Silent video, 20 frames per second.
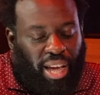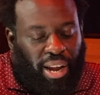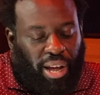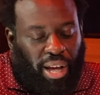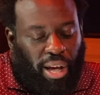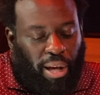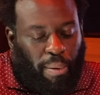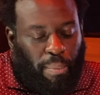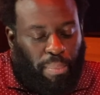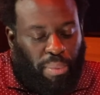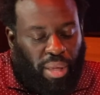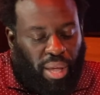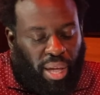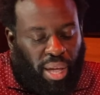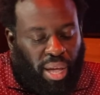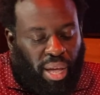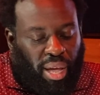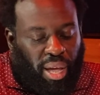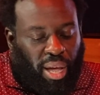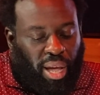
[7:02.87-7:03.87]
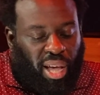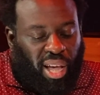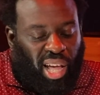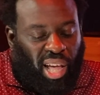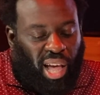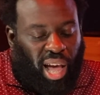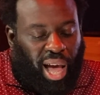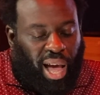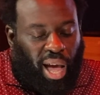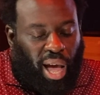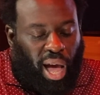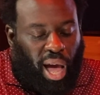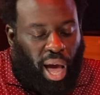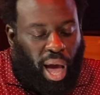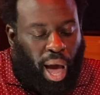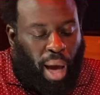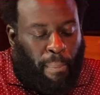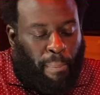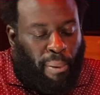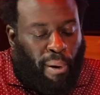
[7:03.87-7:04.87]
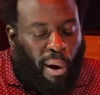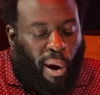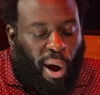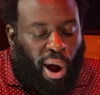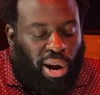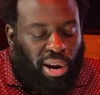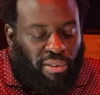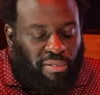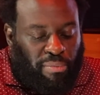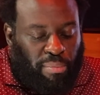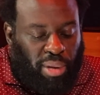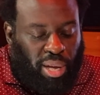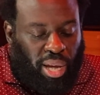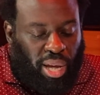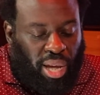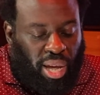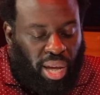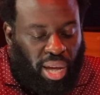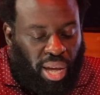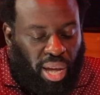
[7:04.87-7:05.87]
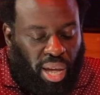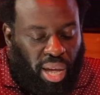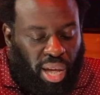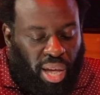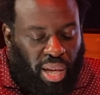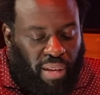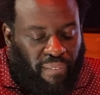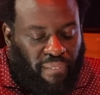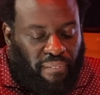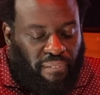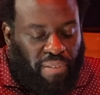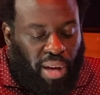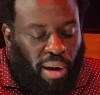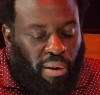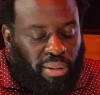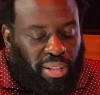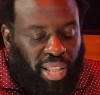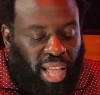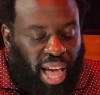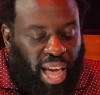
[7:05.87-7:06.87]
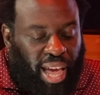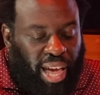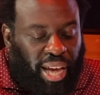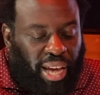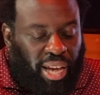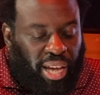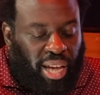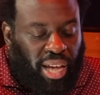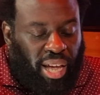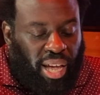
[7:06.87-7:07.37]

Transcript: a part of me felt like